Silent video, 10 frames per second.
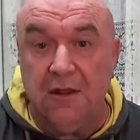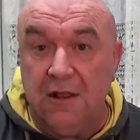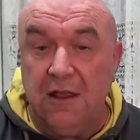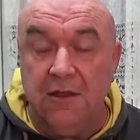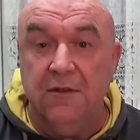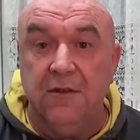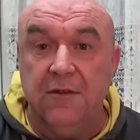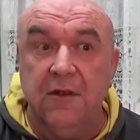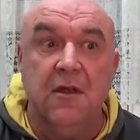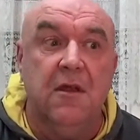
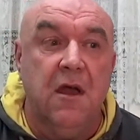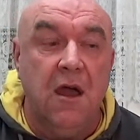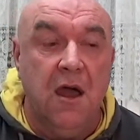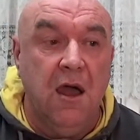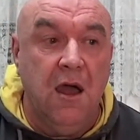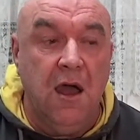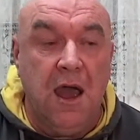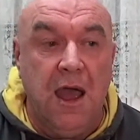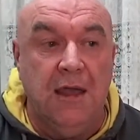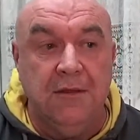clients,
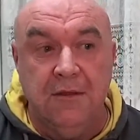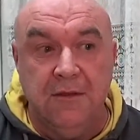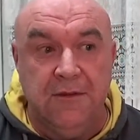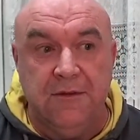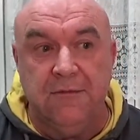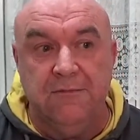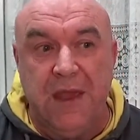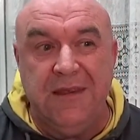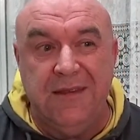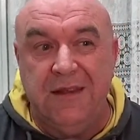and
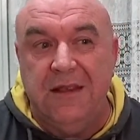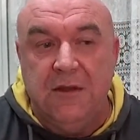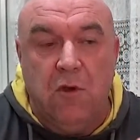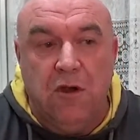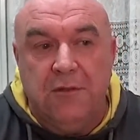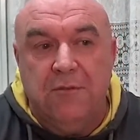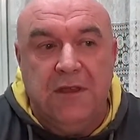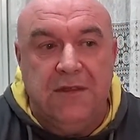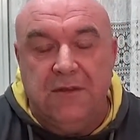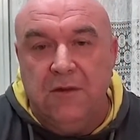basically wanted
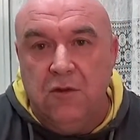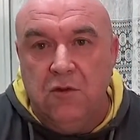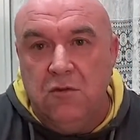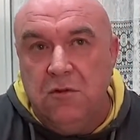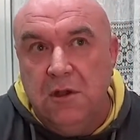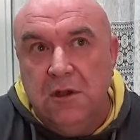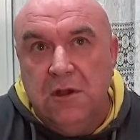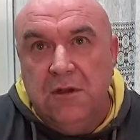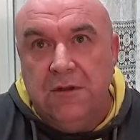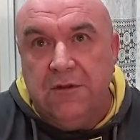me to
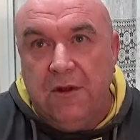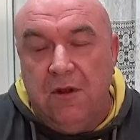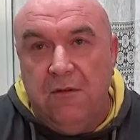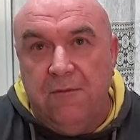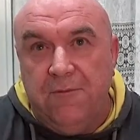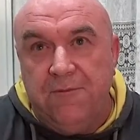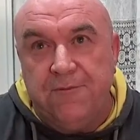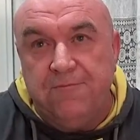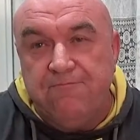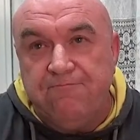sort
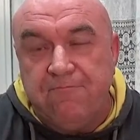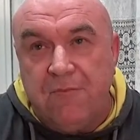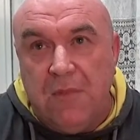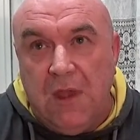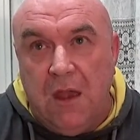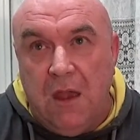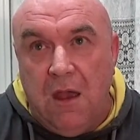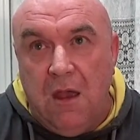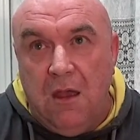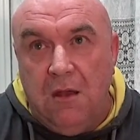of,
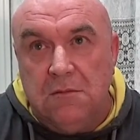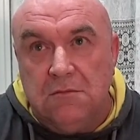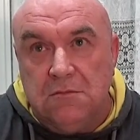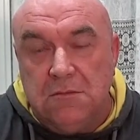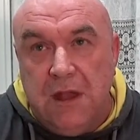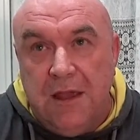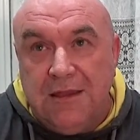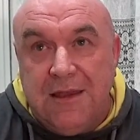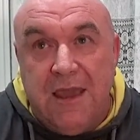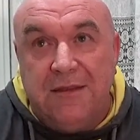I
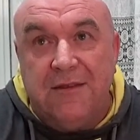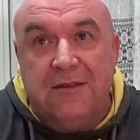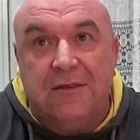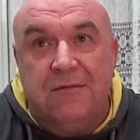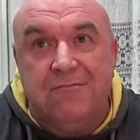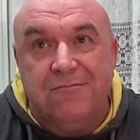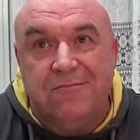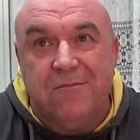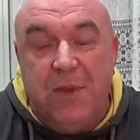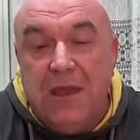guess,
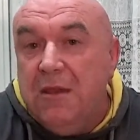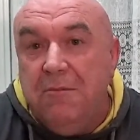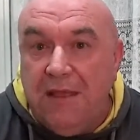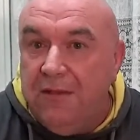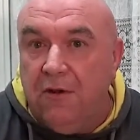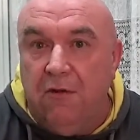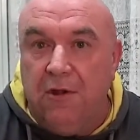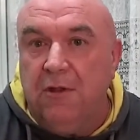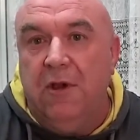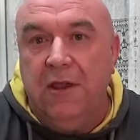peer
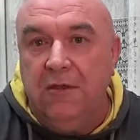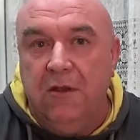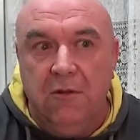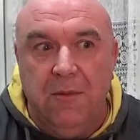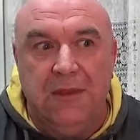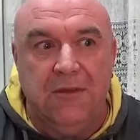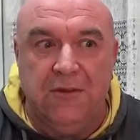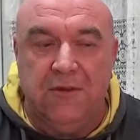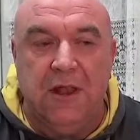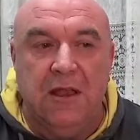mentor in a way, you know what I mean?
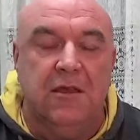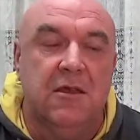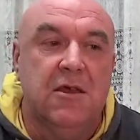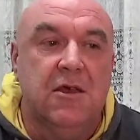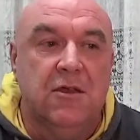Just like,